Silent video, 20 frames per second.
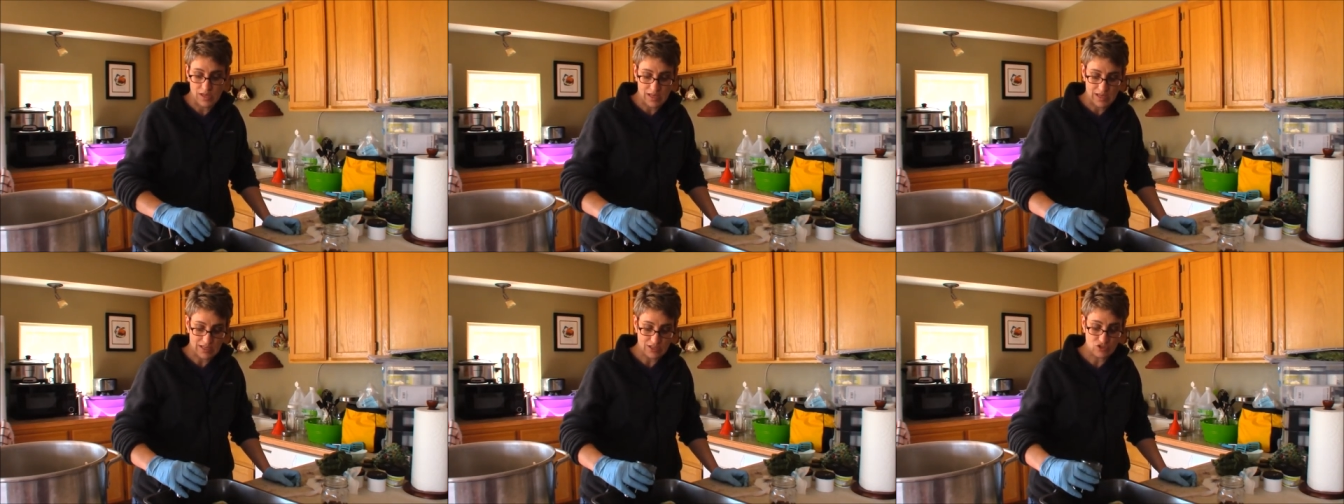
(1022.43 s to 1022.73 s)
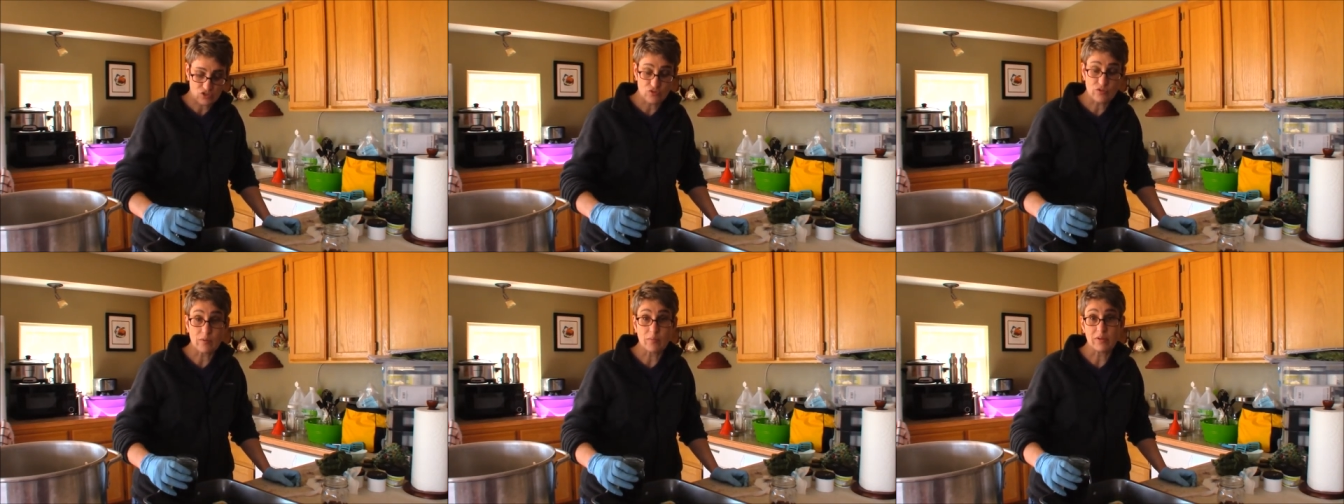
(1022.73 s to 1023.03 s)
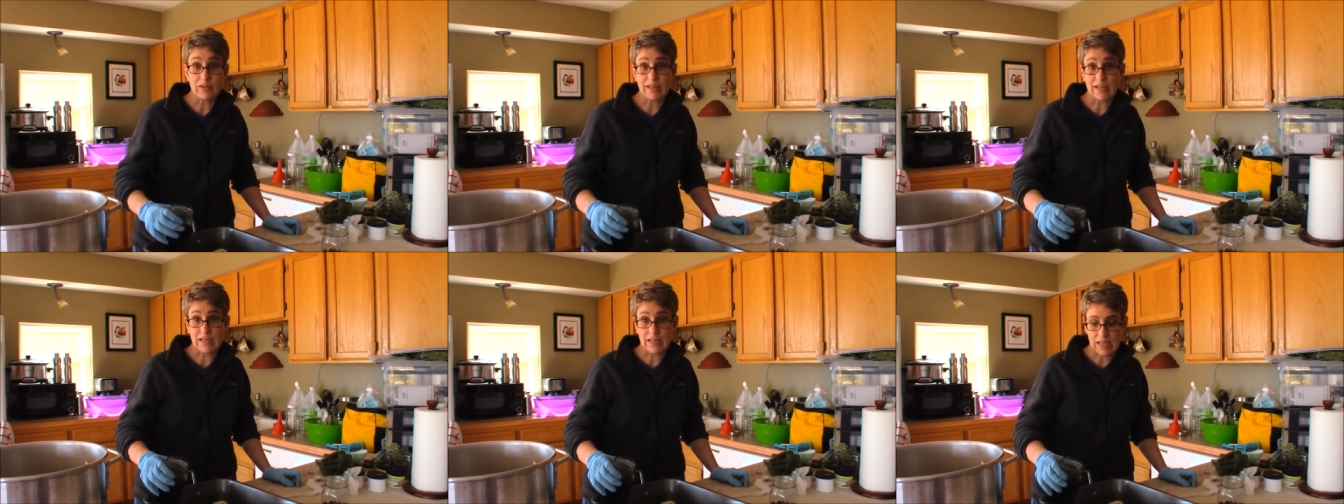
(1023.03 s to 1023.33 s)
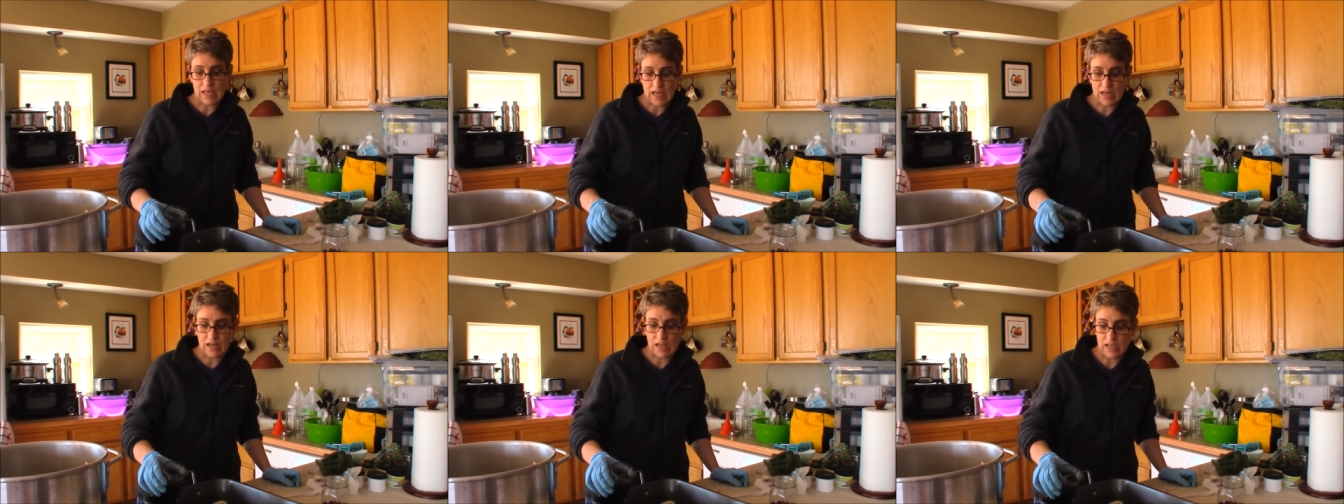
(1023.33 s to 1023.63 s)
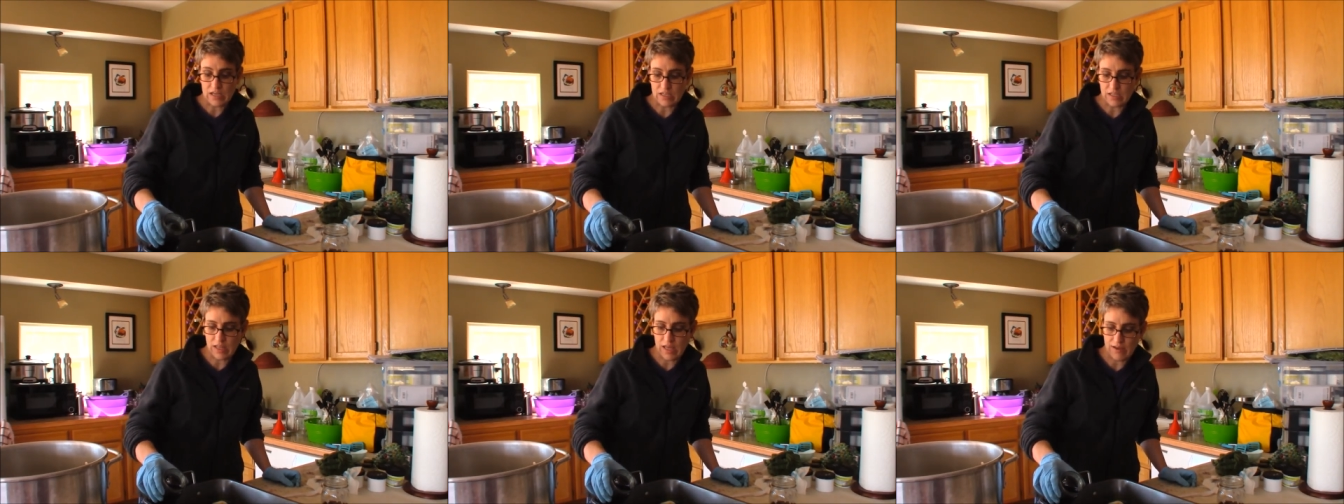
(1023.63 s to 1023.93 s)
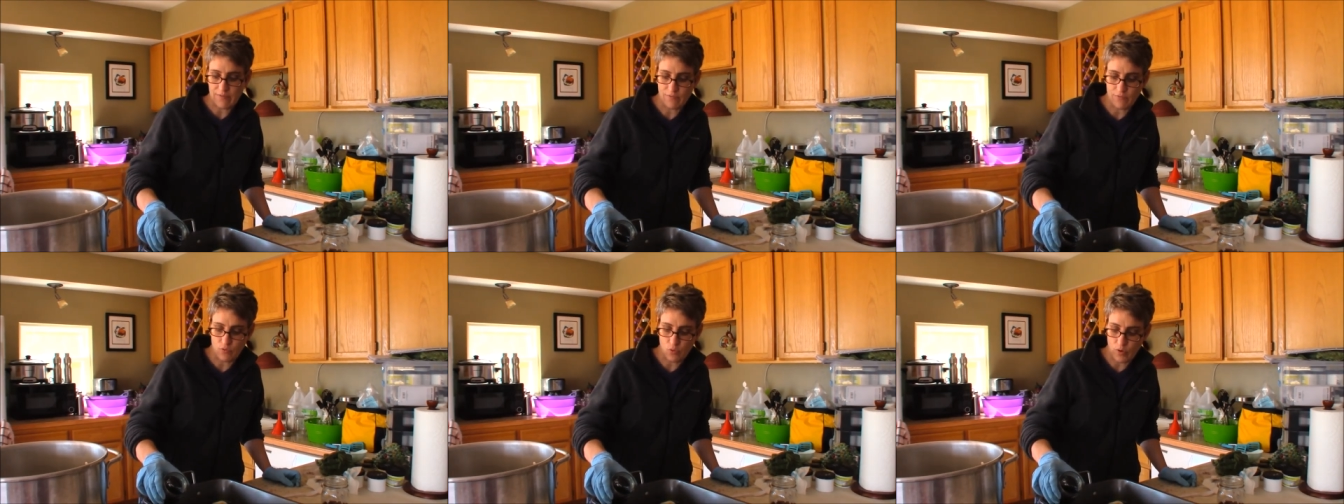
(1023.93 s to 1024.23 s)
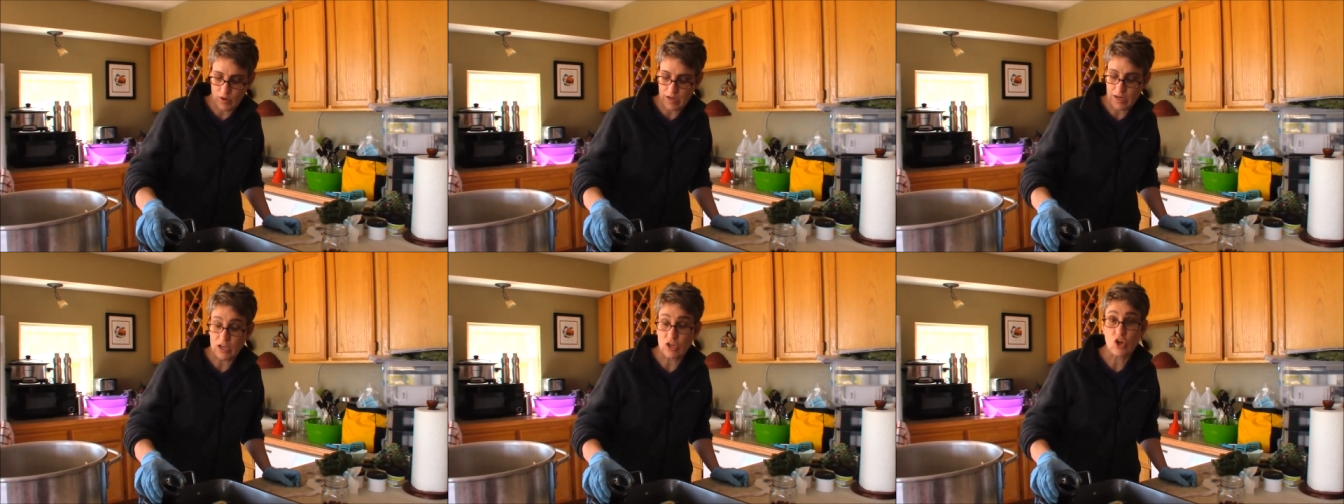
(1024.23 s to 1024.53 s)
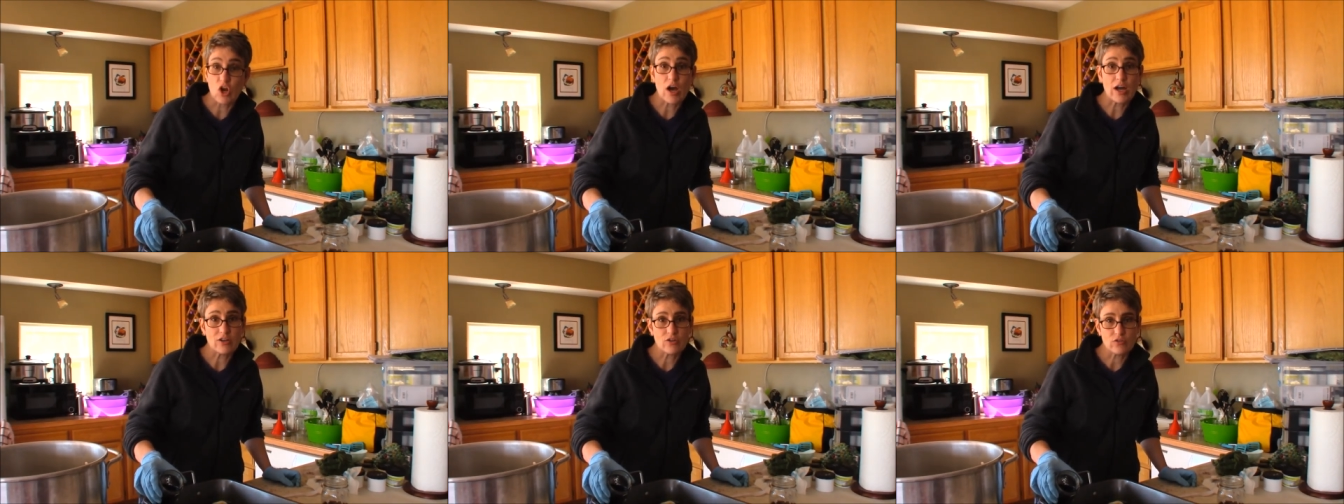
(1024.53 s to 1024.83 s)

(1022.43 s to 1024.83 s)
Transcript: it's dribbling again into that void and not